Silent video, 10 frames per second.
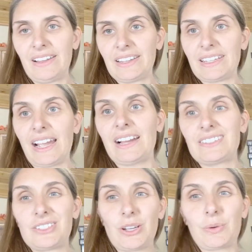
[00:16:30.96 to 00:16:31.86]
Yeah,
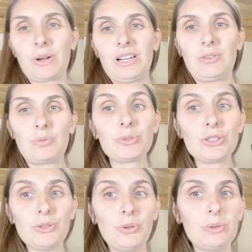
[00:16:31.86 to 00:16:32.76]
so we'll
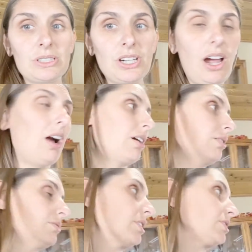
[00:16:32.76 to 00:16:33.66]
do
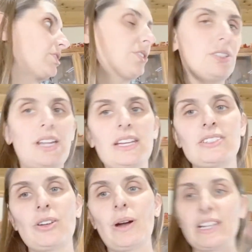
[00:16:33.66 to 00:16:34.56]
tacos on Tuesday.
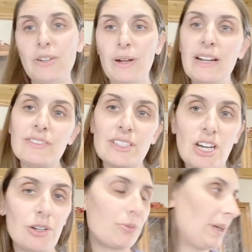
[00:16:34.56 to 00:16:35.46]
So I know I have
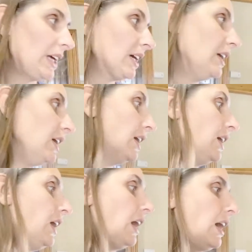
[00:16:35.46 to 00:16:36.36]
taco meat
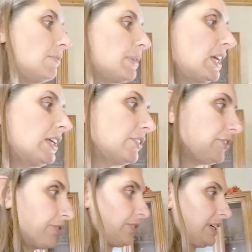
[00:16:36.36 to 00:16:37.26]
in the
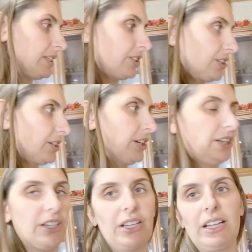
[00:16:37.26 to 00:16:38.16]
freezer,
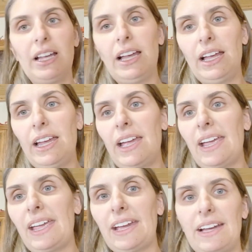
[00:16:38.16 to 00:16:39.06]

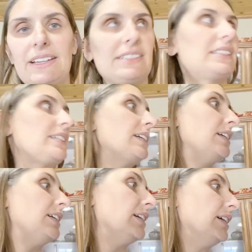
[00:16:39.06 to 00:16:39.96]
and
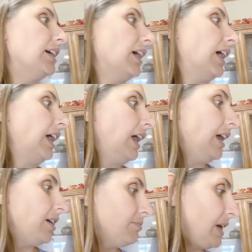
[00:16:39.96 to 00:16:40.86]

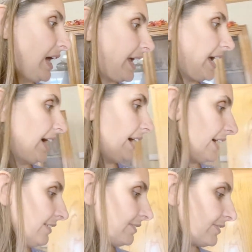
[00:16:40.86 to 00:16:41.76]
I
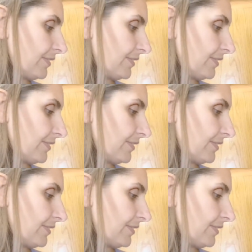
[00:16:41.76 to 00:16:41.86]
have